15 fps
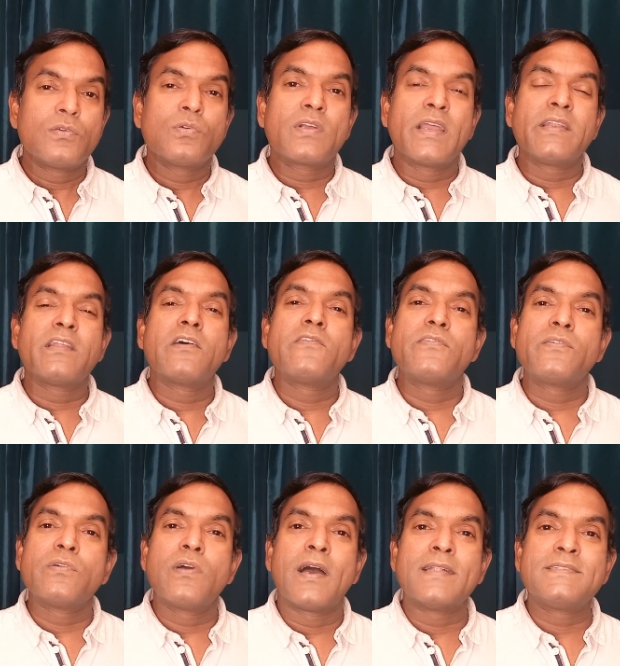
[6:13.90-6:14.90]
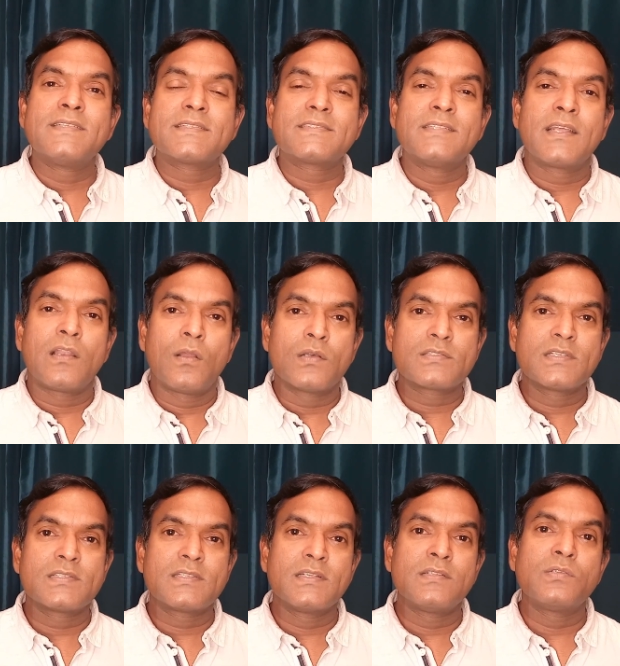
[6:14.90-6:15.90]
to adjust their
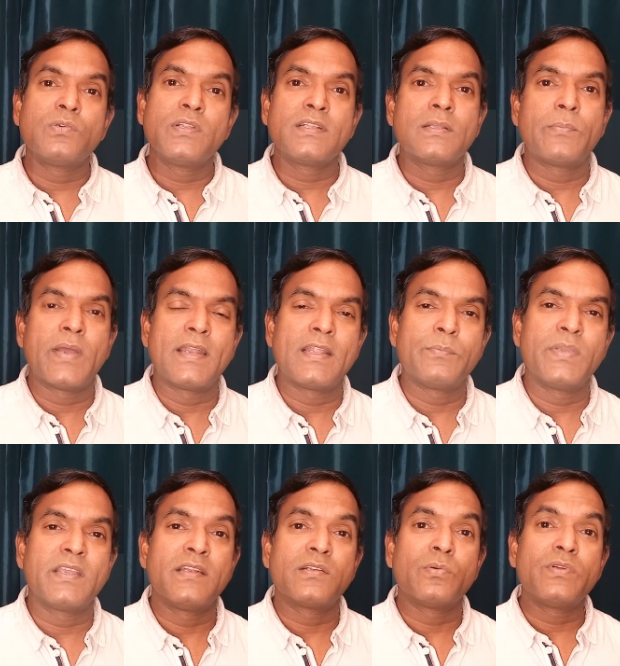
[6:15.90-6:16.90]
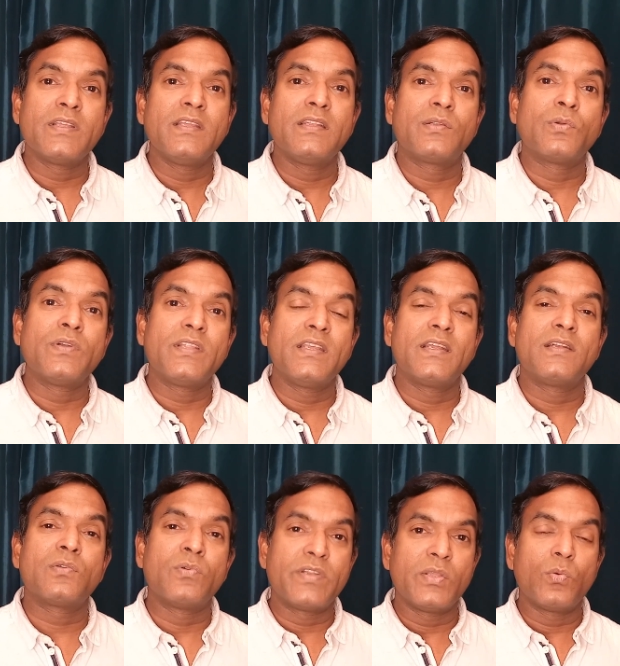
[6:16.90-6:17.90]
losses in during the pandemic in 2020
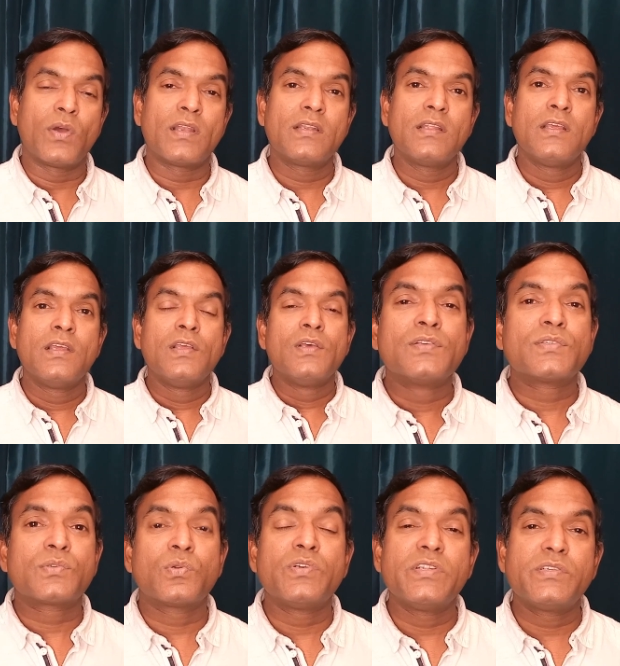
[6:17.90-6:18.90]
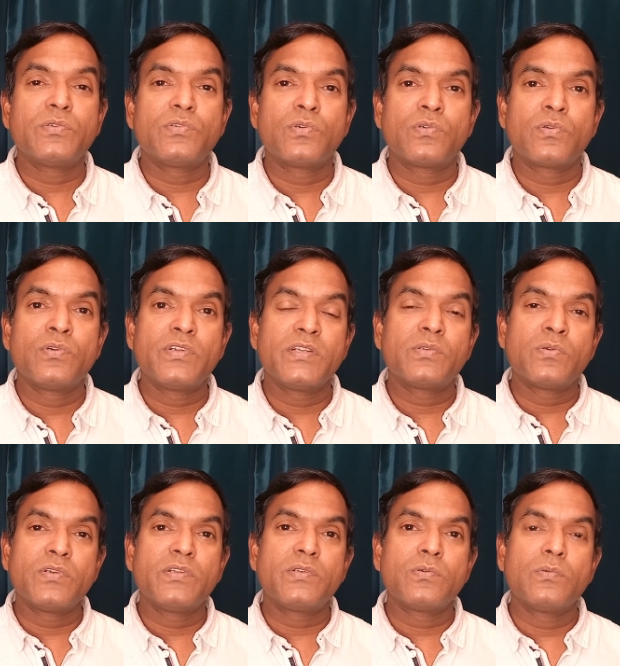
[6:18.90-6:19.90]
and 21. So
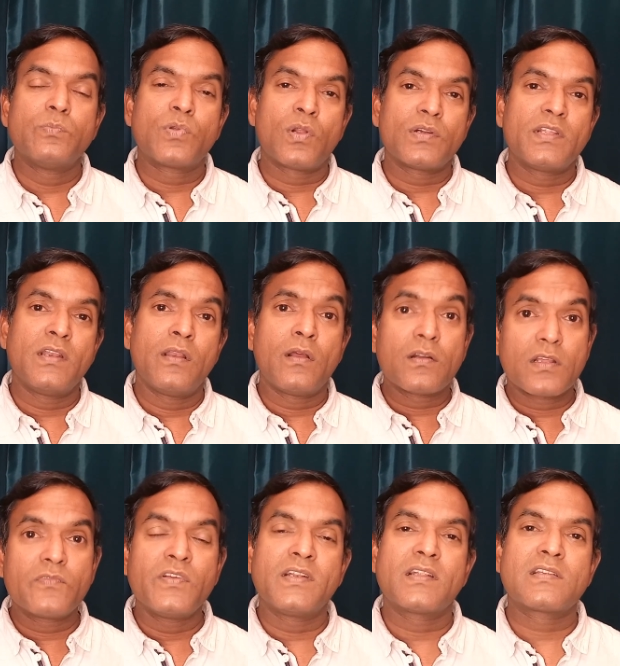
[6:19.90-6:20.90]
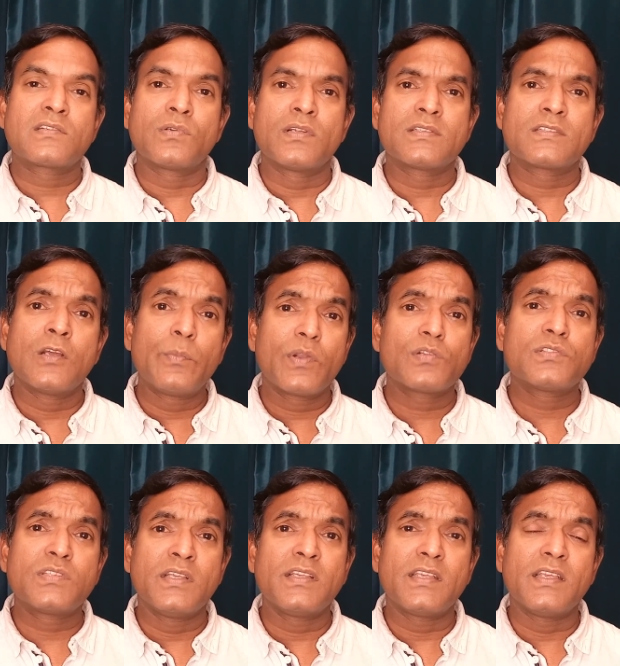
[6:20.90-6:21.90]
2022 brought in a lot of international students. Government
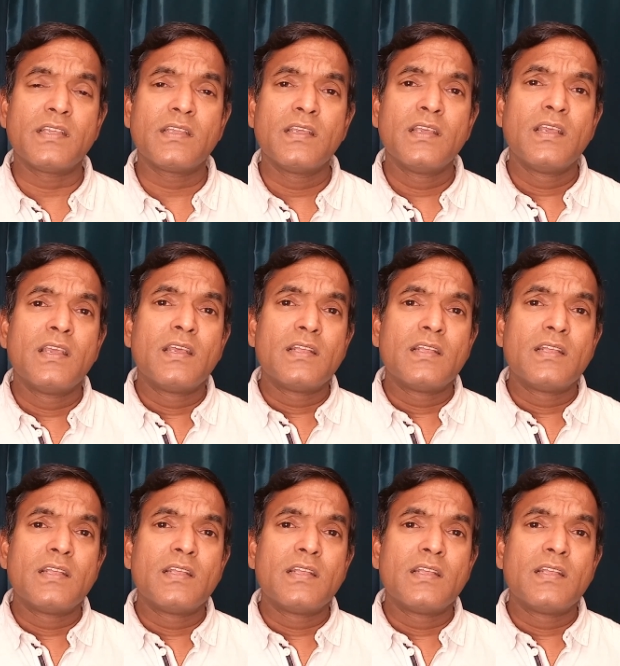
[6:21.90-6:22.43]
was thinking